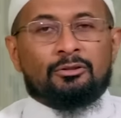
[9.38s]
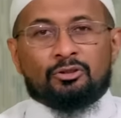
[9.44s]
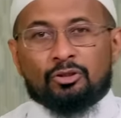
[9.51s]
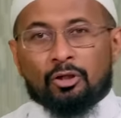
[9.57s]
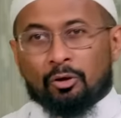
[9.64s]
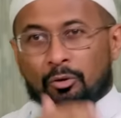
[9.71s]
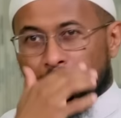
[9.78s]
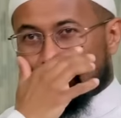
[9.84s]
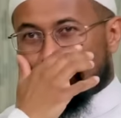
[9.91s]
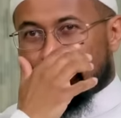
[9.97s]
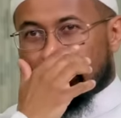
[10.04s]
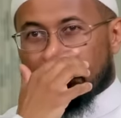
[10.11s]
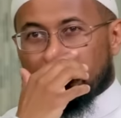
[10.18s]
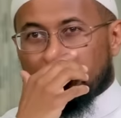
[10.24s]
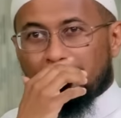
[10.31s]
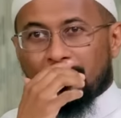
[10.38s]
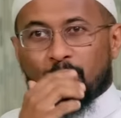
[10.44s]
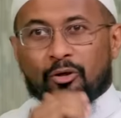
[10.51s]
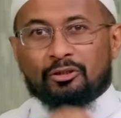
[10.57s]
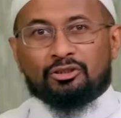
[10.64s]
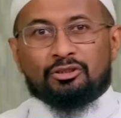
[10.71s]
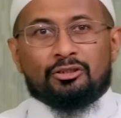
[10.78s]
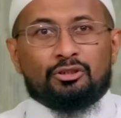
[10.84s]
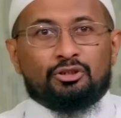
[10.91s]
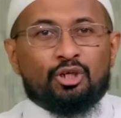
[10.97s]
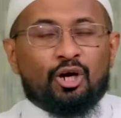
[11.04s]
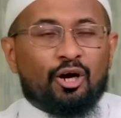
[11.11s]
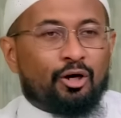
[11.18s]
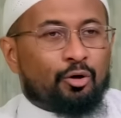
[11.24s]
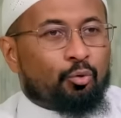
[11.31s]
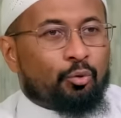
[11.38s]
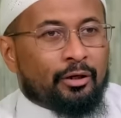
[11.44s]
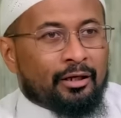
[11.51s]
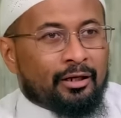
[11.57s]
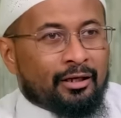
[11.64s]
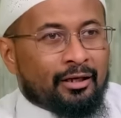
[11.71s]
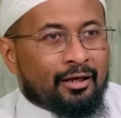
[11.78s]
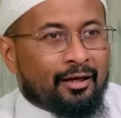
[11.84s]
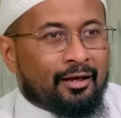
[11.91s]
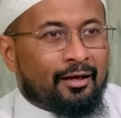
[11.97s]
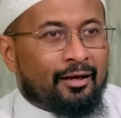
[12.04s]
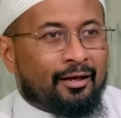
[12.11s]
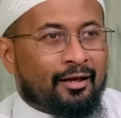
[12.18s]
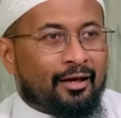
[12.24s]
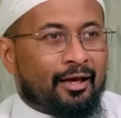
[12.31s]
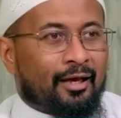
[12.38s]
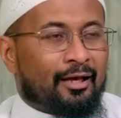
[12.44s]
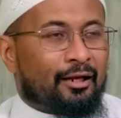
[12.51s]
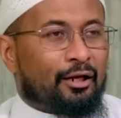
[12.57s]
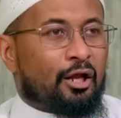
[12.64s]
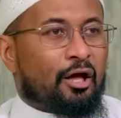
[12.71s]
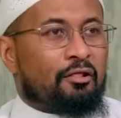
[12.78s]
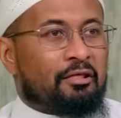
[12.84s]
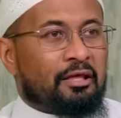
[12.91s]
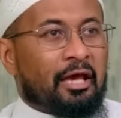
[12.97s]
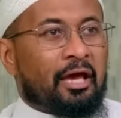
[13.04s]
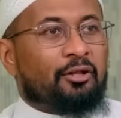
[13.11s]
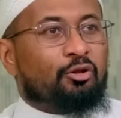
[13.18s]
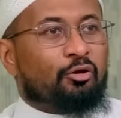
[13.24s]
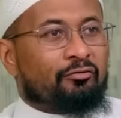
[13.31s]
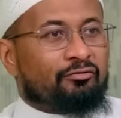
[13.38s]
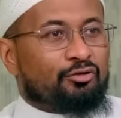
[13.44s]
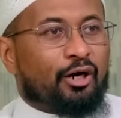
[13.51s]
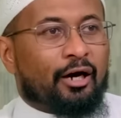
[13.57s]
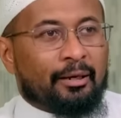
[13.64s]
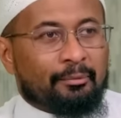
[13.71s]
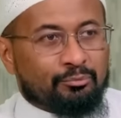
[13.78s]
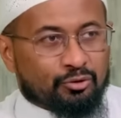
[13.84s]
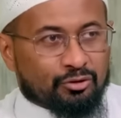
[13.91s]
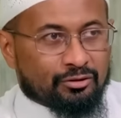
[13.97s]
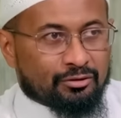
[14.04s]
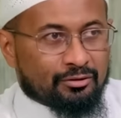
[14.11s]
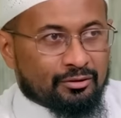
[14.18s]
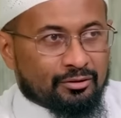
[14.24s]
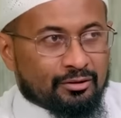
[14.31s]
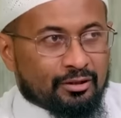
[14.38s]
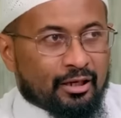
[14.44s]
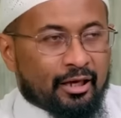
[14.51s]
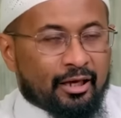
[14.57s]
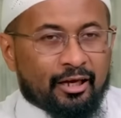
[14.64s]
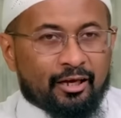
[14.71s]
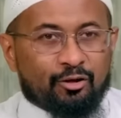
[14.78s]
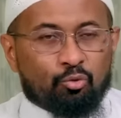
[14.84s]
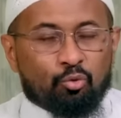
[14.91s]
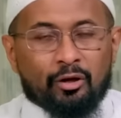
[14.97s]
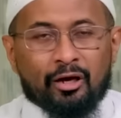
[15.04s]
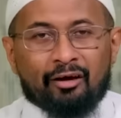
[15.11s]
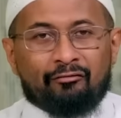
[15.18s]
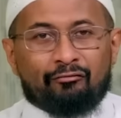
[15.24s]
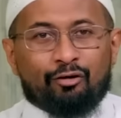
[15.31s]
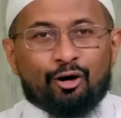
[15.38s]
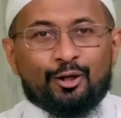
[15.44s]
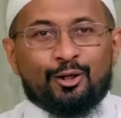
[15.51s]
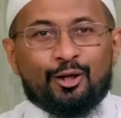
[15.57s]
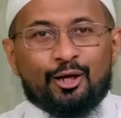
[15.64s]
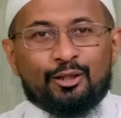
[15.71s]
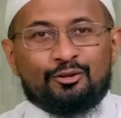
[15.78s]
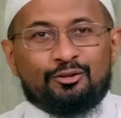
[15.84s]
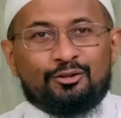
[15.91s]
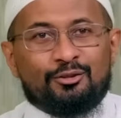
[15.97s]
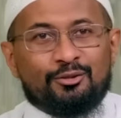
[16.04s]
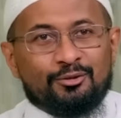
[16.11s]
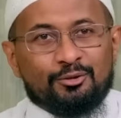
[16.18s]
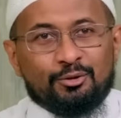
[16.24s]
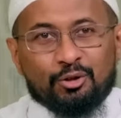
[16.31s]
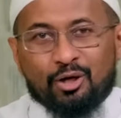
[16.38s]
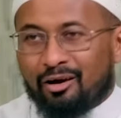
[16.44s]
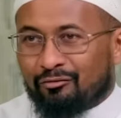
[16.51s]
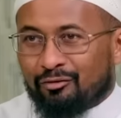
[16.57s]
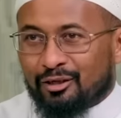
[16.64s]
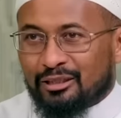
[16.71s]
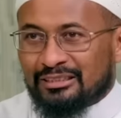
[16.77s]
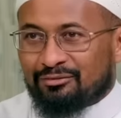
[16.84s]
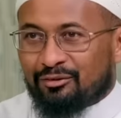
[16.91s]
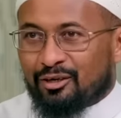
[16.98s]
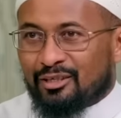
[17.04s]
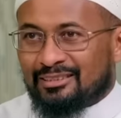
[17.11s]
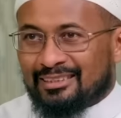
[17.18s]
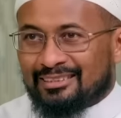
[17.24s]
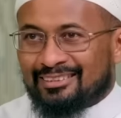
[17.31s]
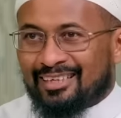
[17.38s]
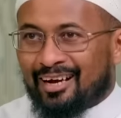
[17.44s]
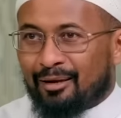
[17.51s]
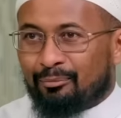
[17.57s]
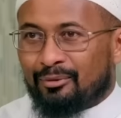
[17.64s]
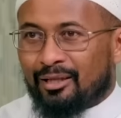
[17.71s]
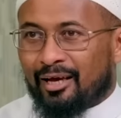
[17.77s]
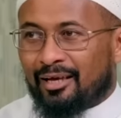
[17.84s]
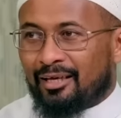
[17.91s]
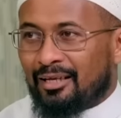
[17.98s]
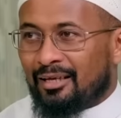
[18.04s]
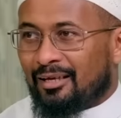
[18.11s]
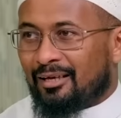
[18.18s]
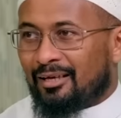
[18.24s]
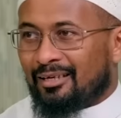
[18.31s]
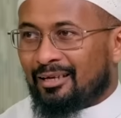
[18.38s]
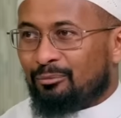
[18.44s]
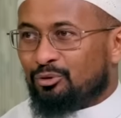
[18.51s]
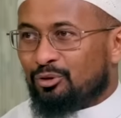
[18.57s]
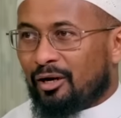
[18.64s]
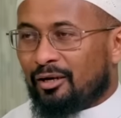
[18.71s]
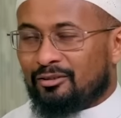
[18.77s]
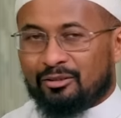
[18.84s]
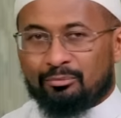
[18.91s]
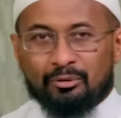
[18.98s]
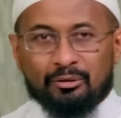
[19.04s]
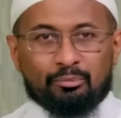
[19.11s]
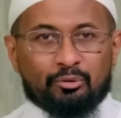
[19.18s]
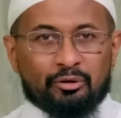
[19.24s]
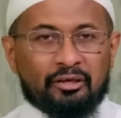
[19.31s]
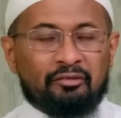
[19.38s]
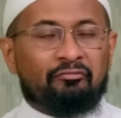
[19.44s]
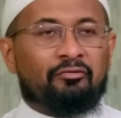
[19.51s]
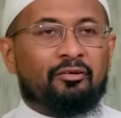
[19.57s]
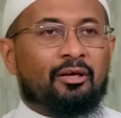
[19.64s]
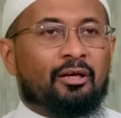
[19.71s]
So, the question is, are we in the end of times? And we have a lot to cover as far as the timeline, and I'm trying to be brief.